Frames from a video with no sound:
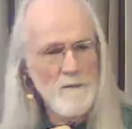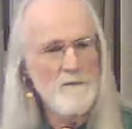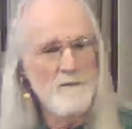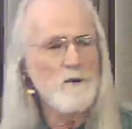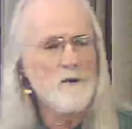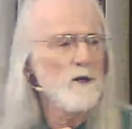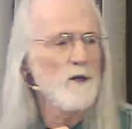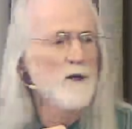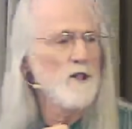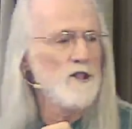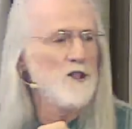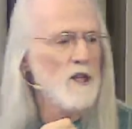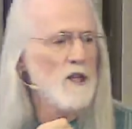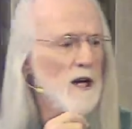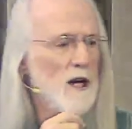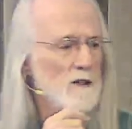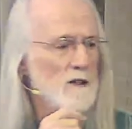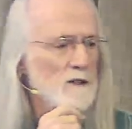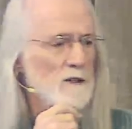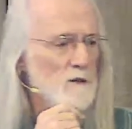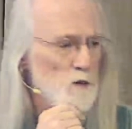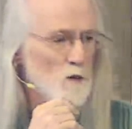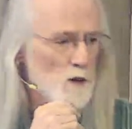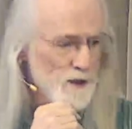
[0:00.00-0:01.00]
3
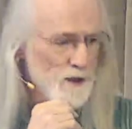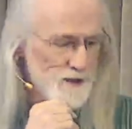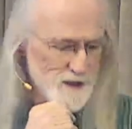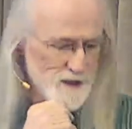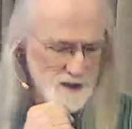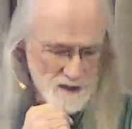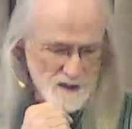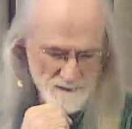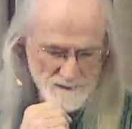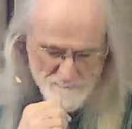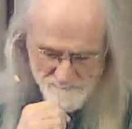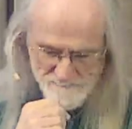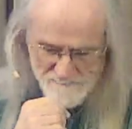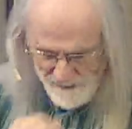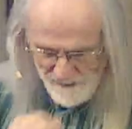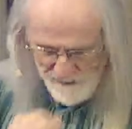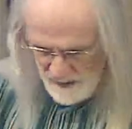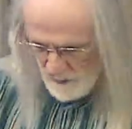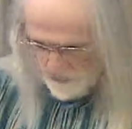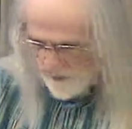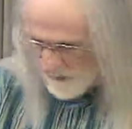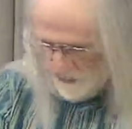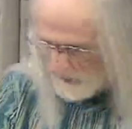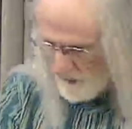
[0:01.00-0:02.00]
shots of whiskey. He
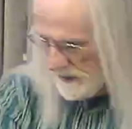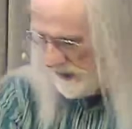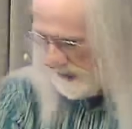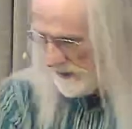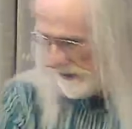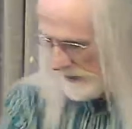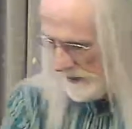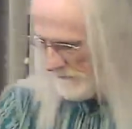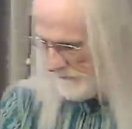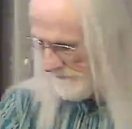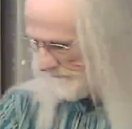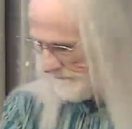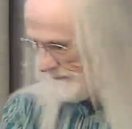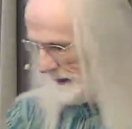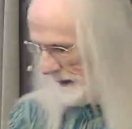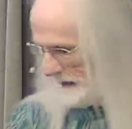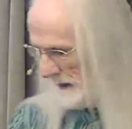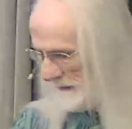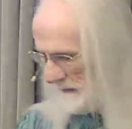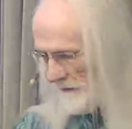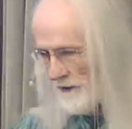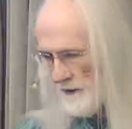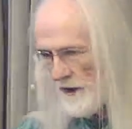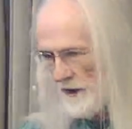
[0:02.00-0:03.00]
would set them
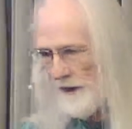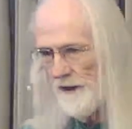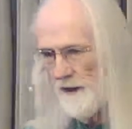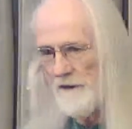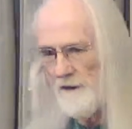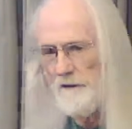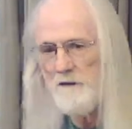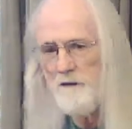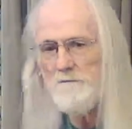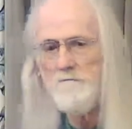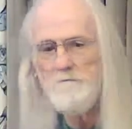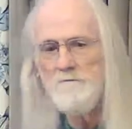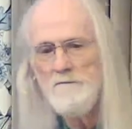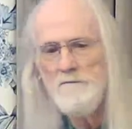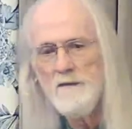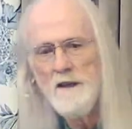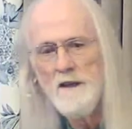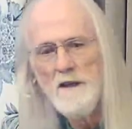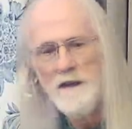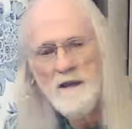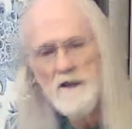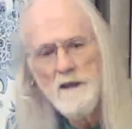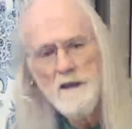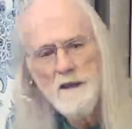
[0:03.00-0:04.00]
in front of him.
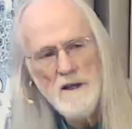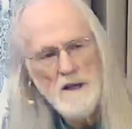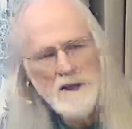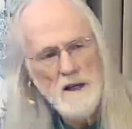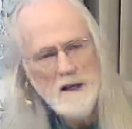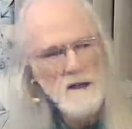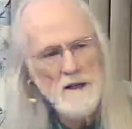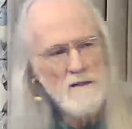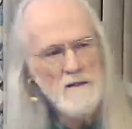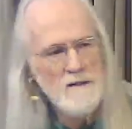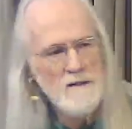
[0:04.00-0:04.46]
And